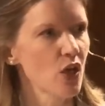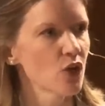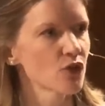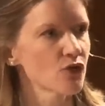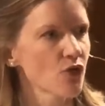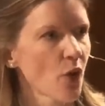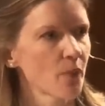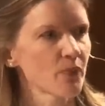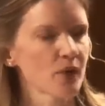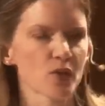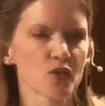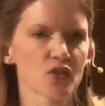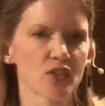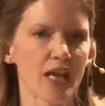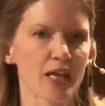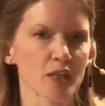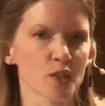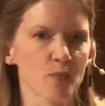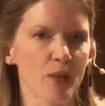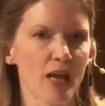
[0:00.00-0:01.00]
from those
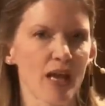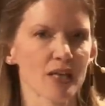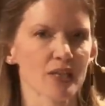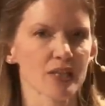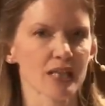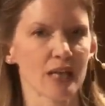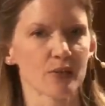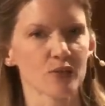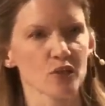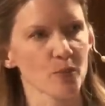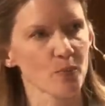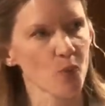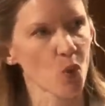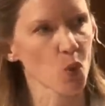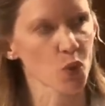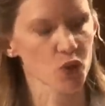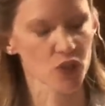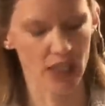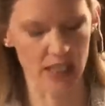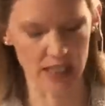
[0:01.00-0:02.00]
taxpayers and
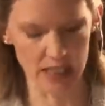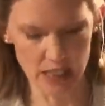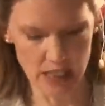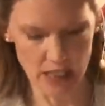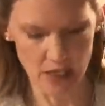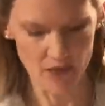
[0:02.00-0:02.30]
supporting